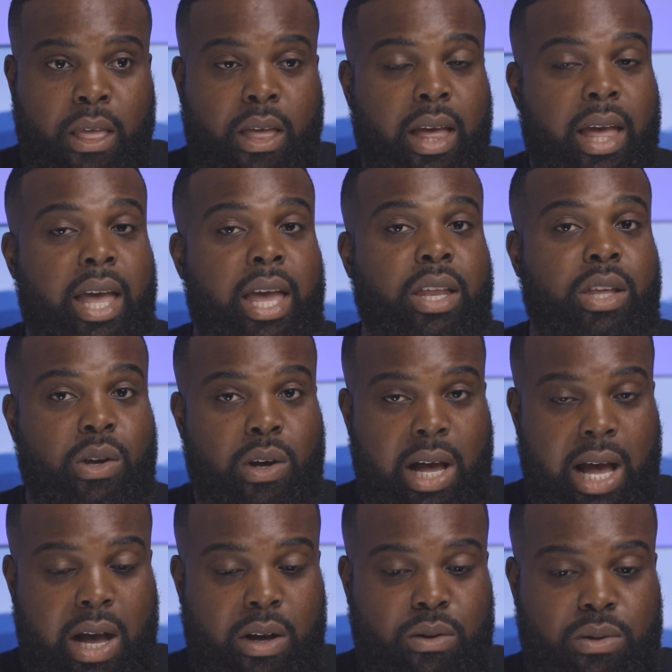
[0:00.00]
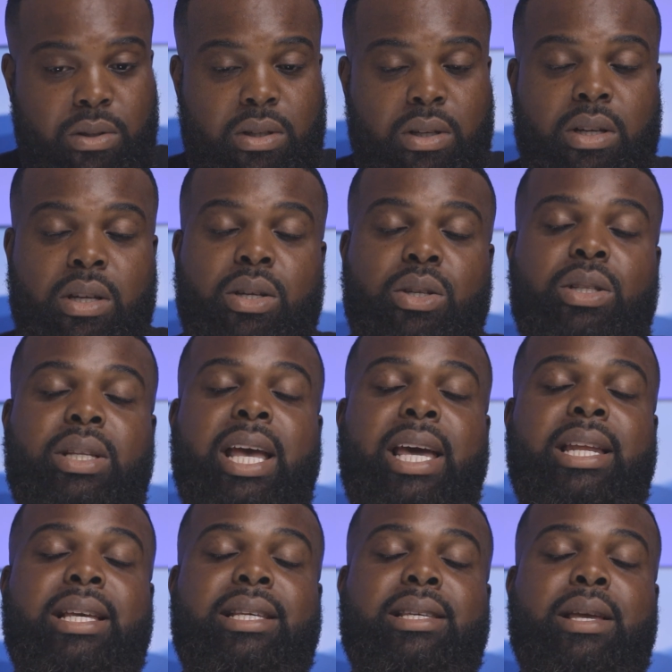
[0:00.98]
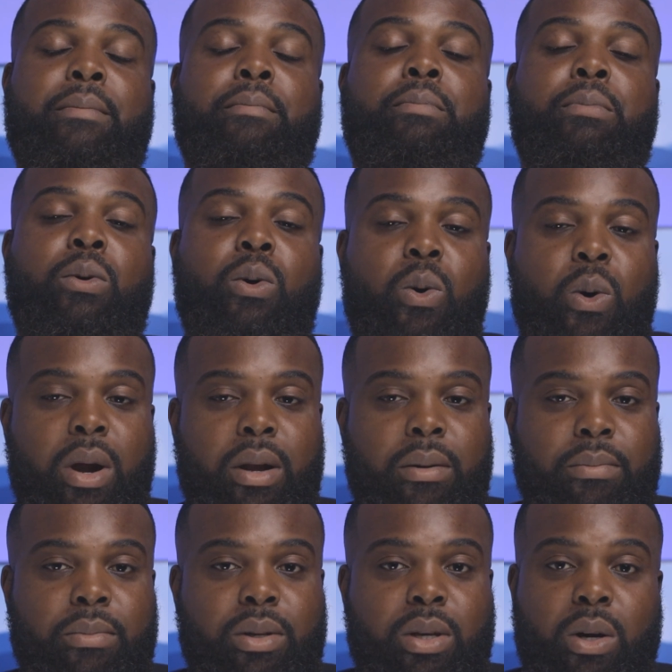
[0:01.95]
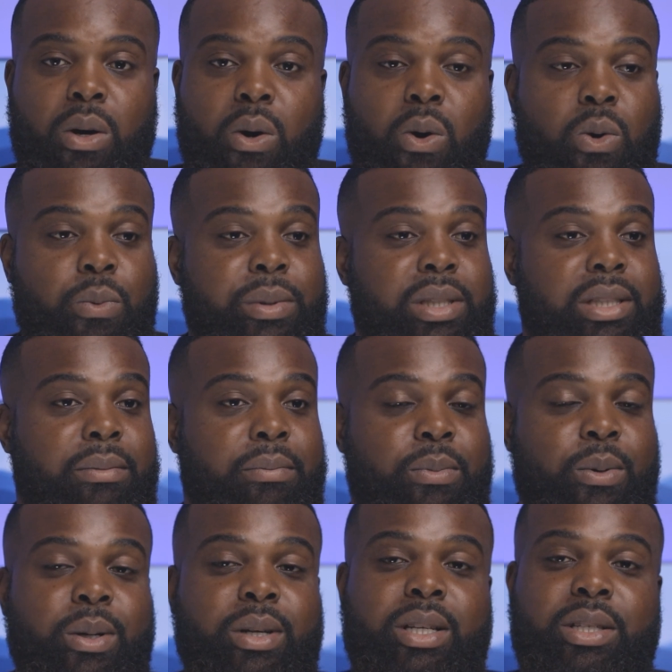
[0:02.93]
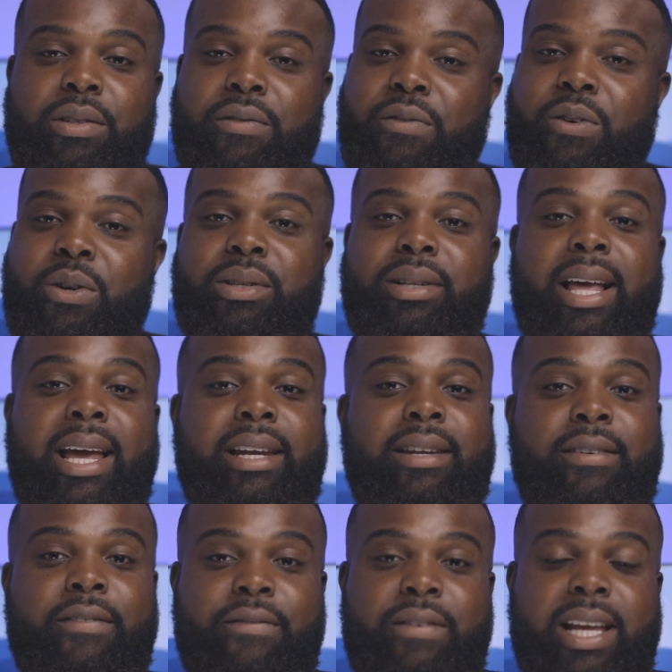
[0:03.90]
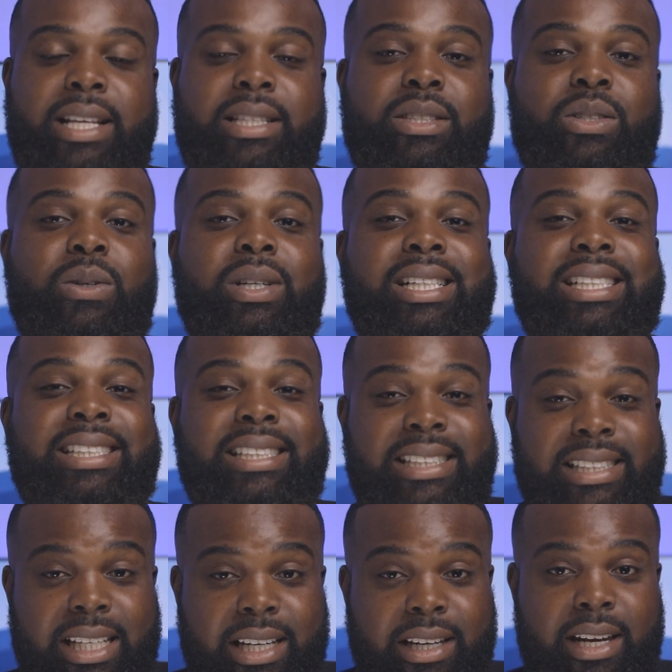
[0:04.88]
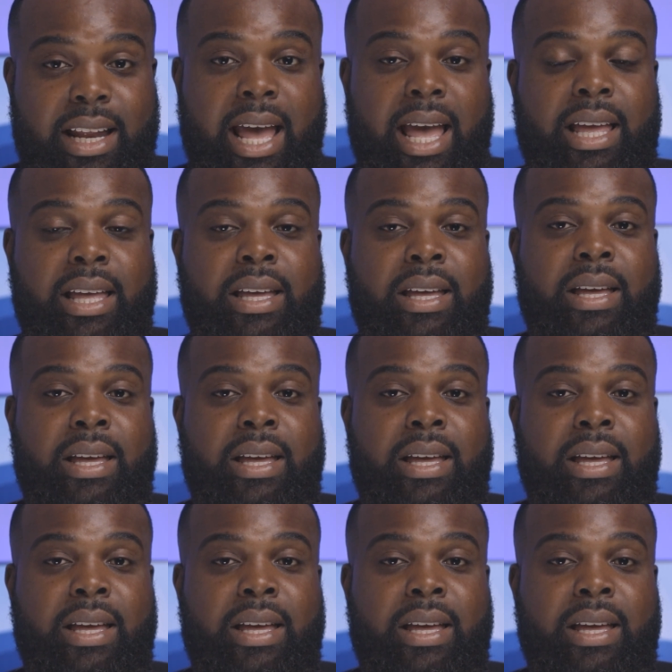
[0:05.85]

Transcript: and your house. That is important. Your home is important. It's your first line of defense. So consider that